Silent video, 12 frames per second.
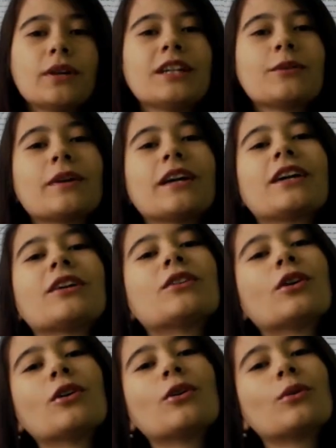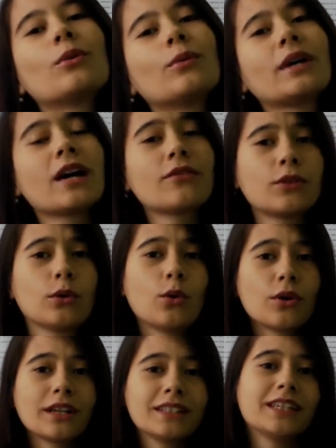anyway, we have the
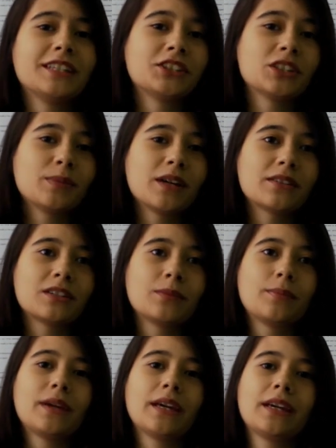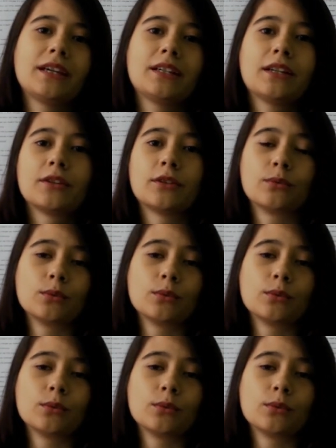orientation about the debate, the